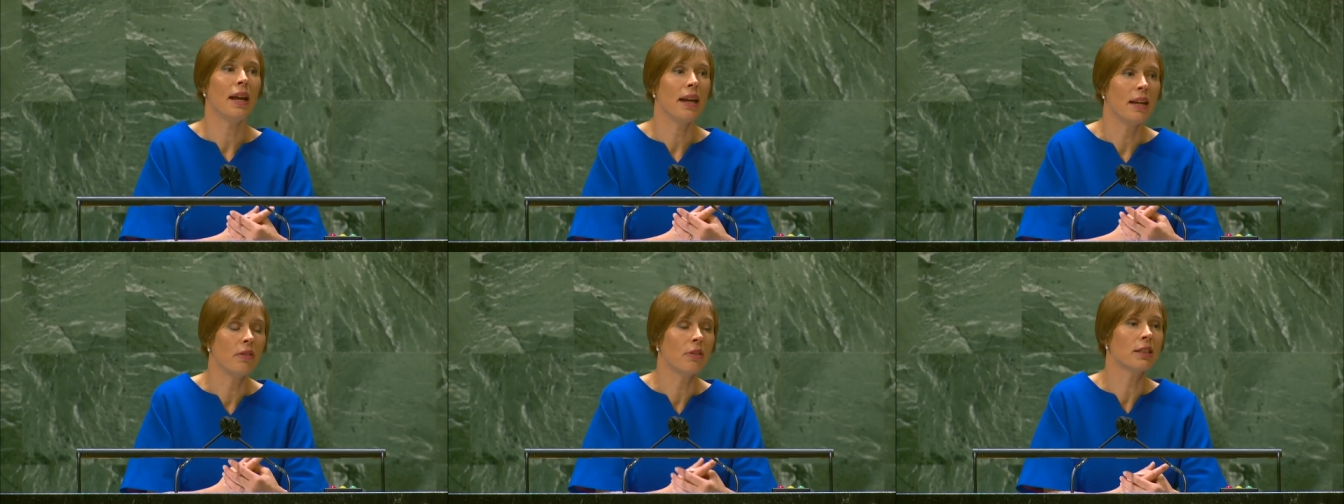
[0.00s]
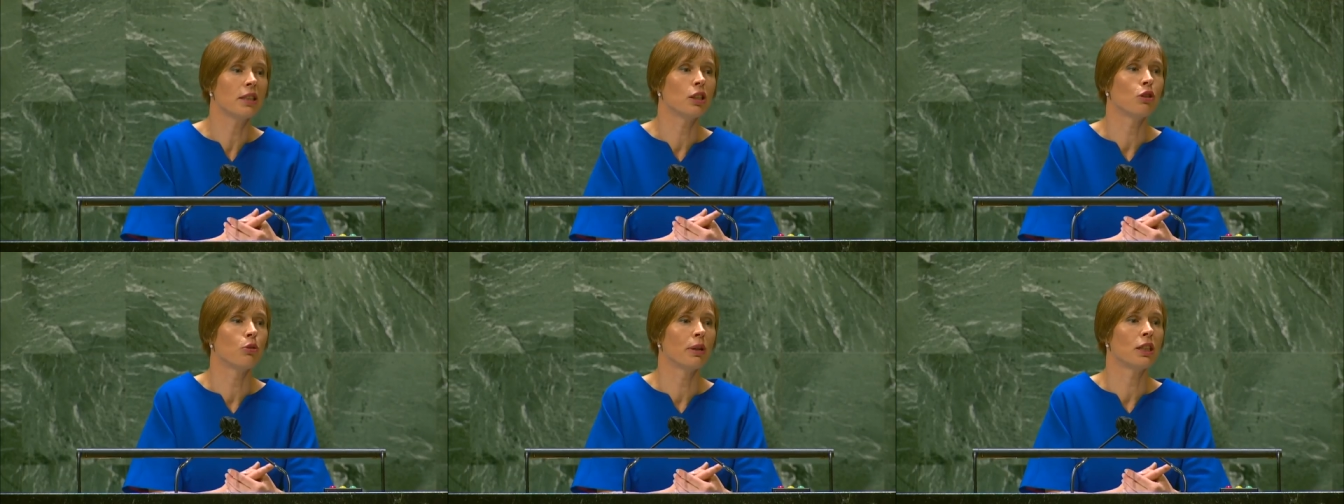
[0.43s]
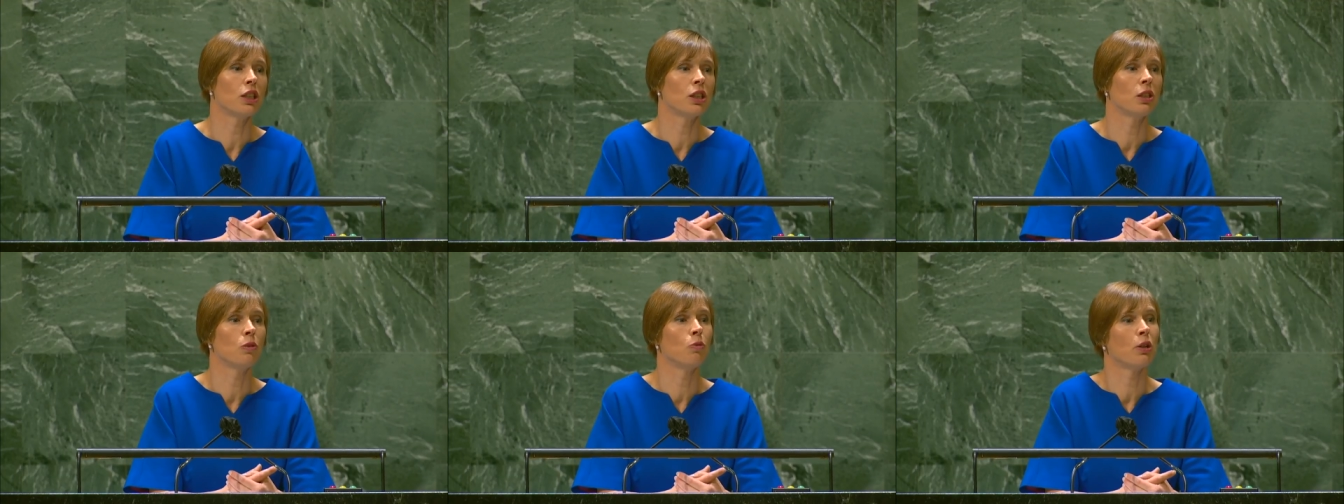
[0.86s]
in the
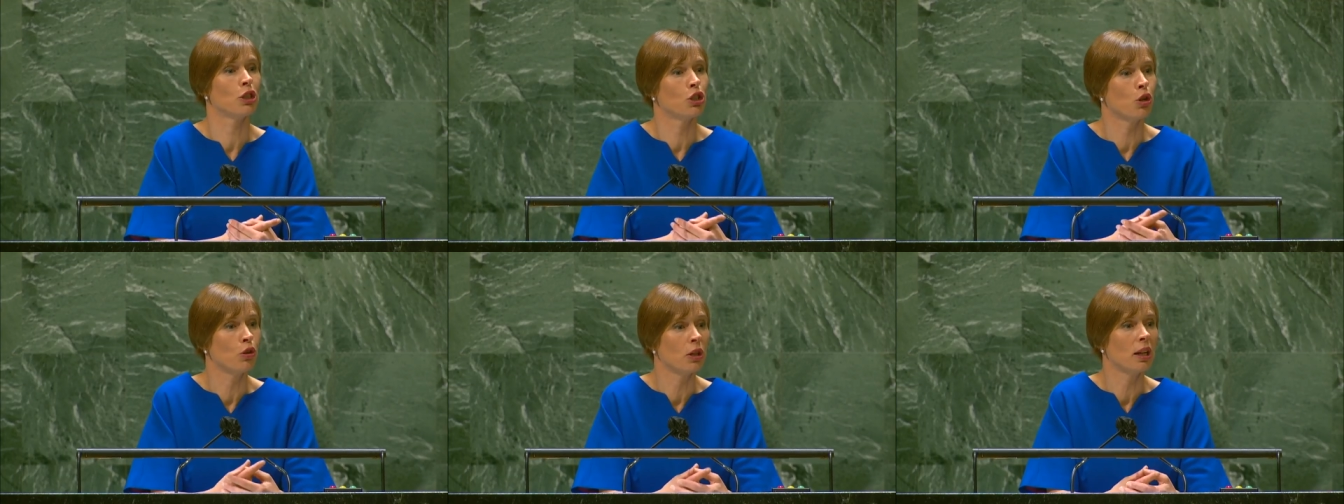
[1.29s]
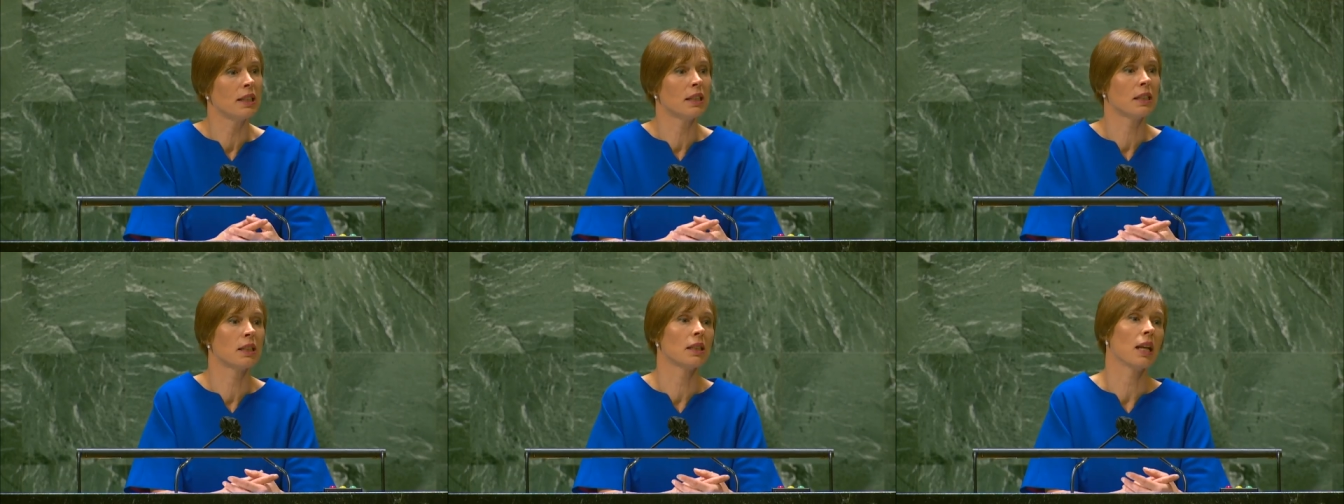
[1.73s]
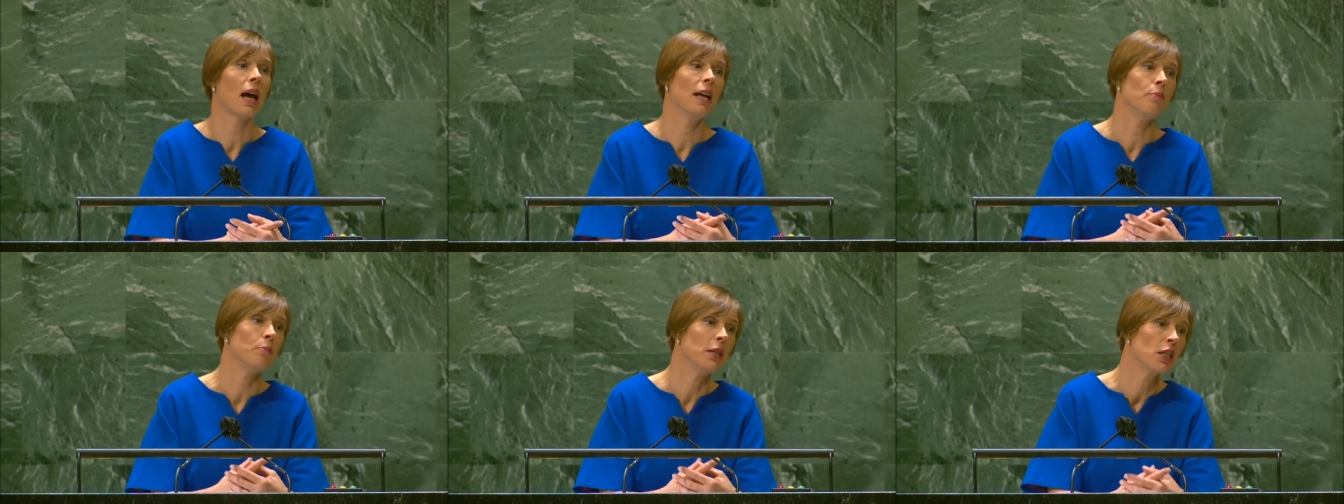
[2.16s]
situation where journalists
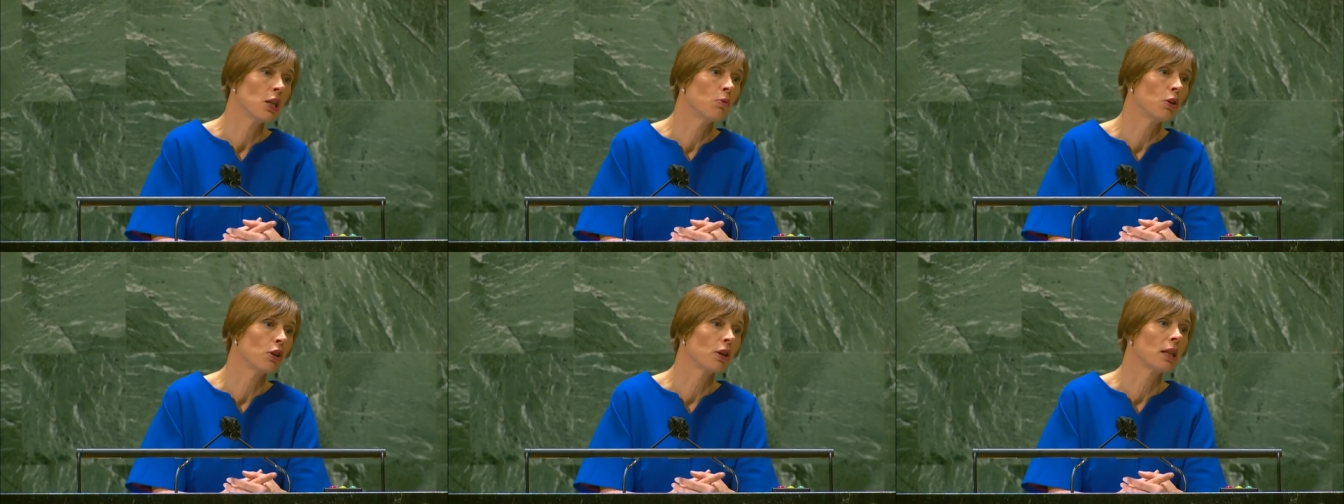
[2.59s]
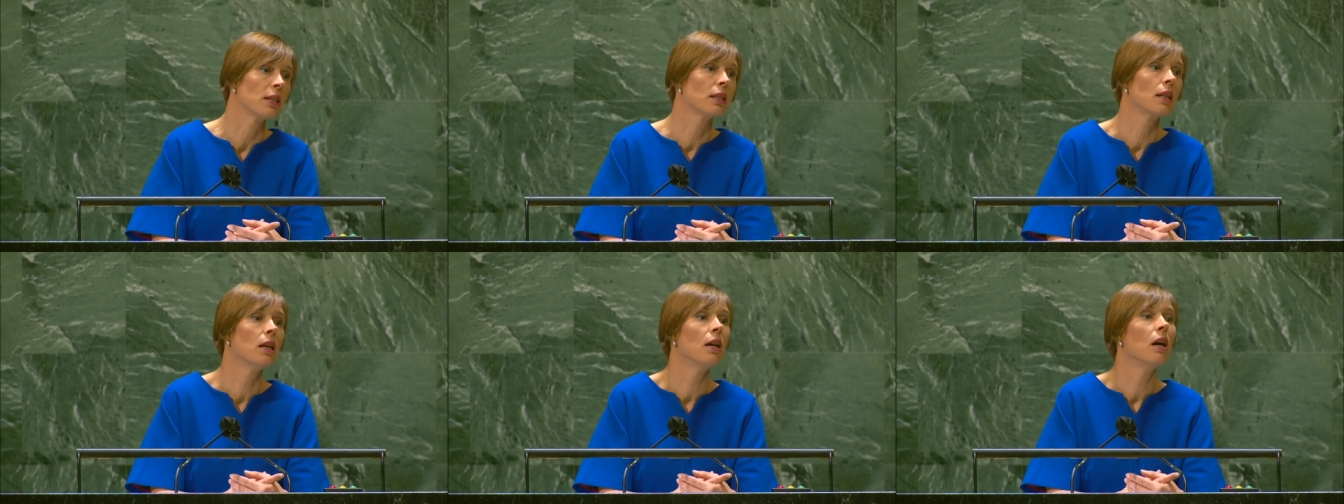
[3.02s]
and media workers